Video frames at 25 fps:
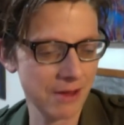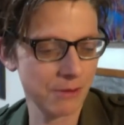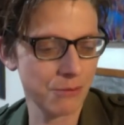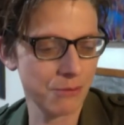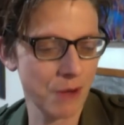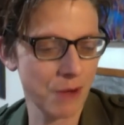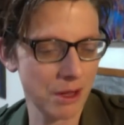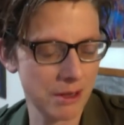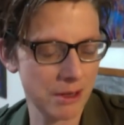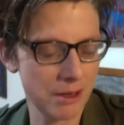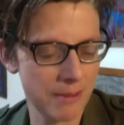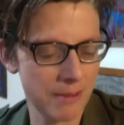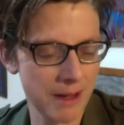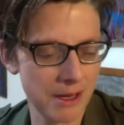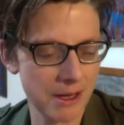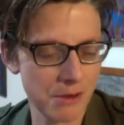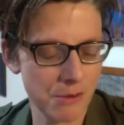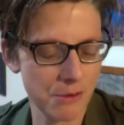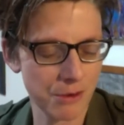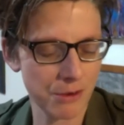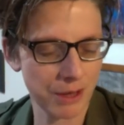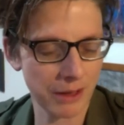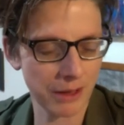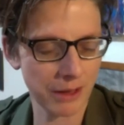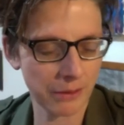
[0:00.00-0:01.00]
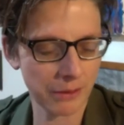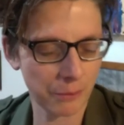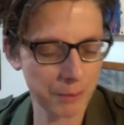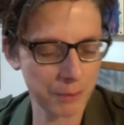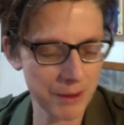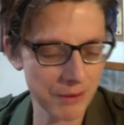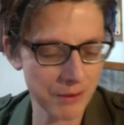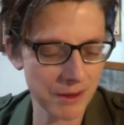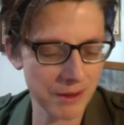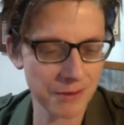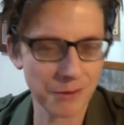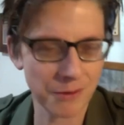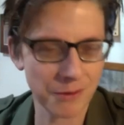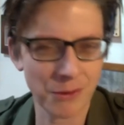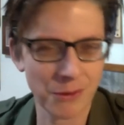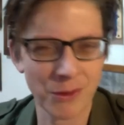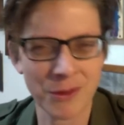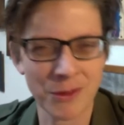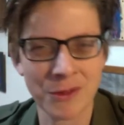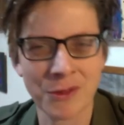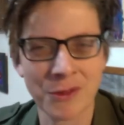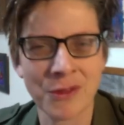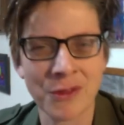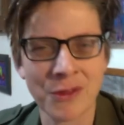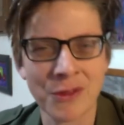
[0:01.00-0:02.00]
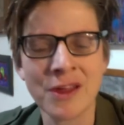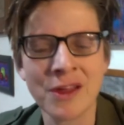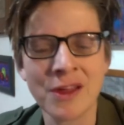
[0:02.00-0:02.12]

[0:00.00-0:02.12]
writing about your own experiences,